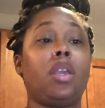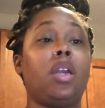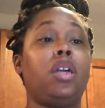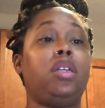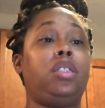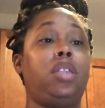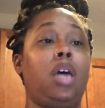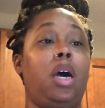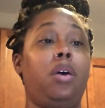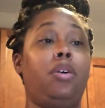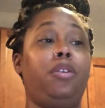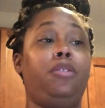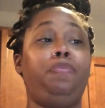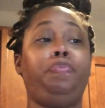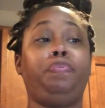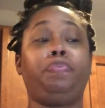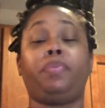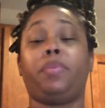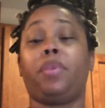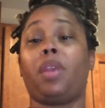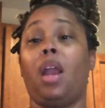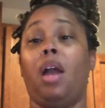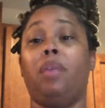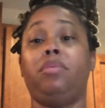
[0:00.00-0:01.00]
So
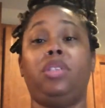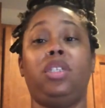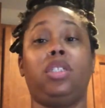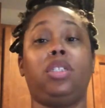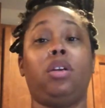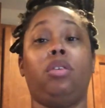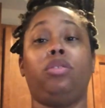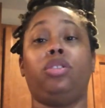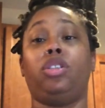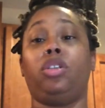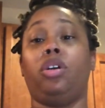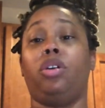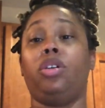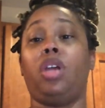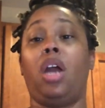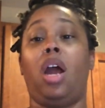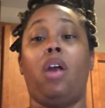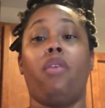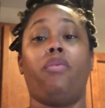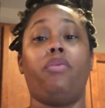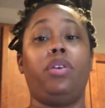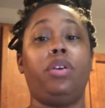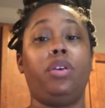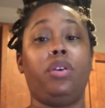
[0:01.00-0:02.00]
I'm just going to show
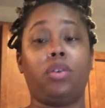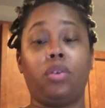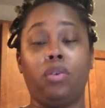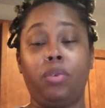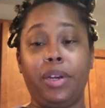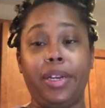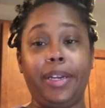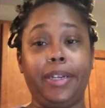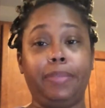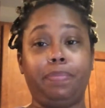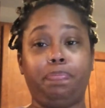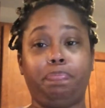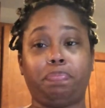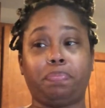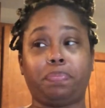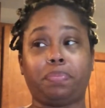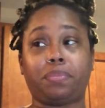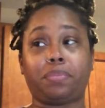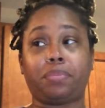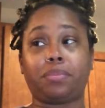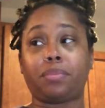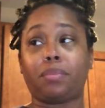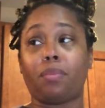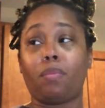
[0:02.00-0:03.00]
y'all real quick
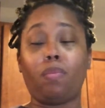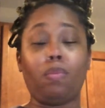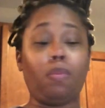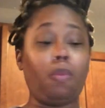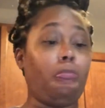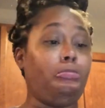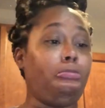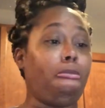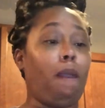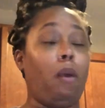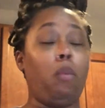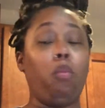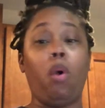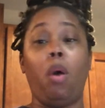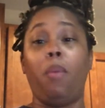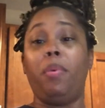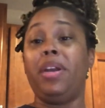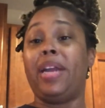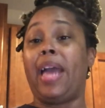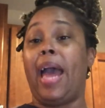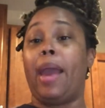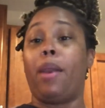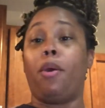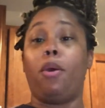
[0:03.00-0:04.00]
what we
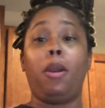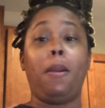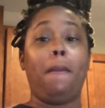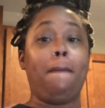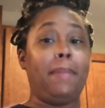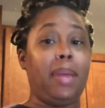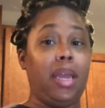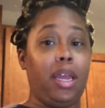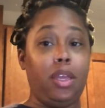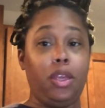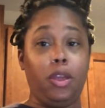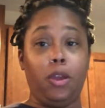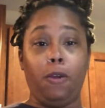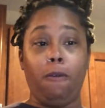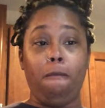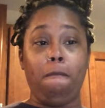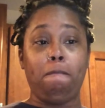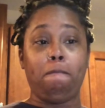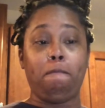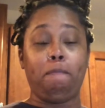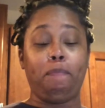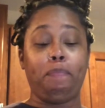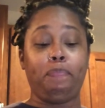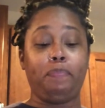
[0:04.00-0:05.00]
got on the menu
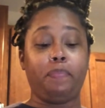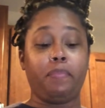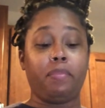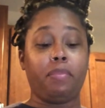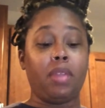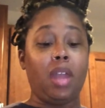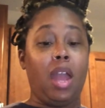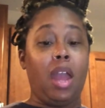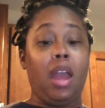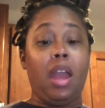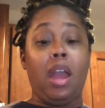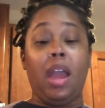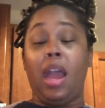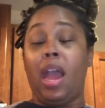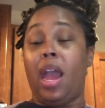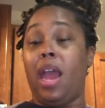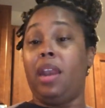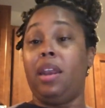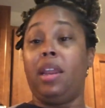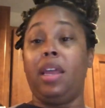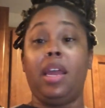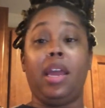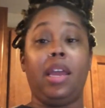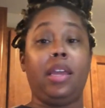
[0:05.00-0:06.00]

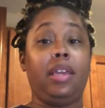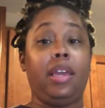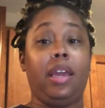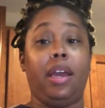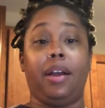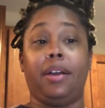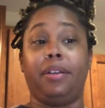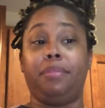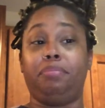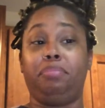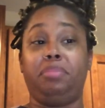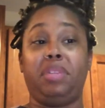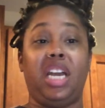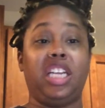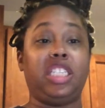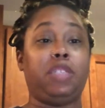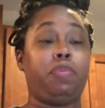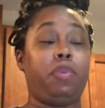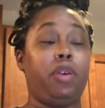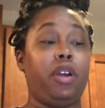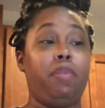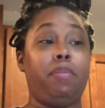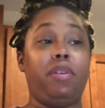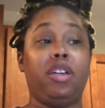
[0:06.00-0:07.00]
and then yeah that's
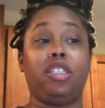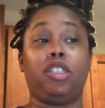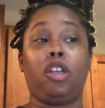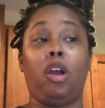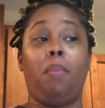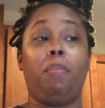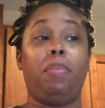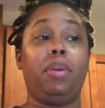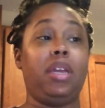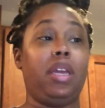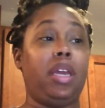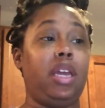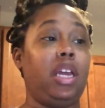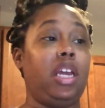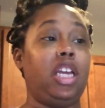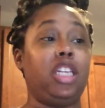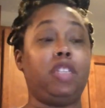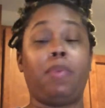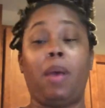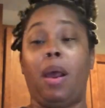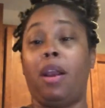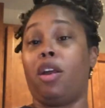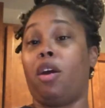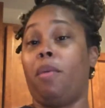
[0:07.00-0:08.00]
pretty much gonna be it it's
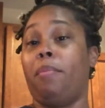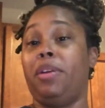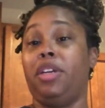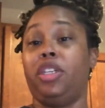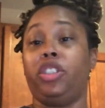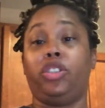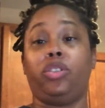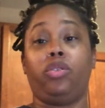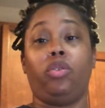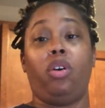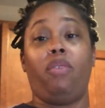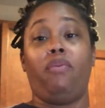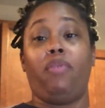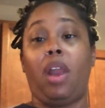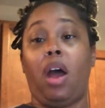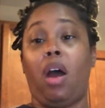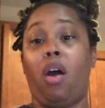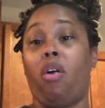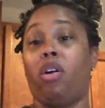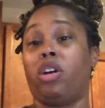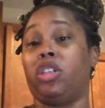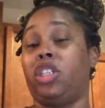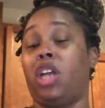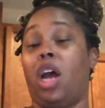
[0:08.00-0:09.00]
probably gonna be a short
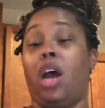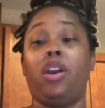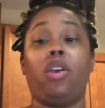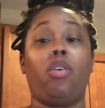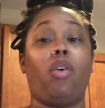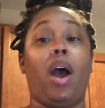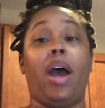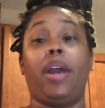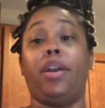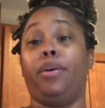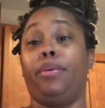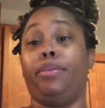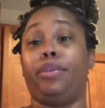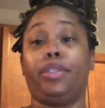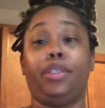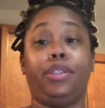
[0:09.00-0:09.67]
vlog because y'all know i don't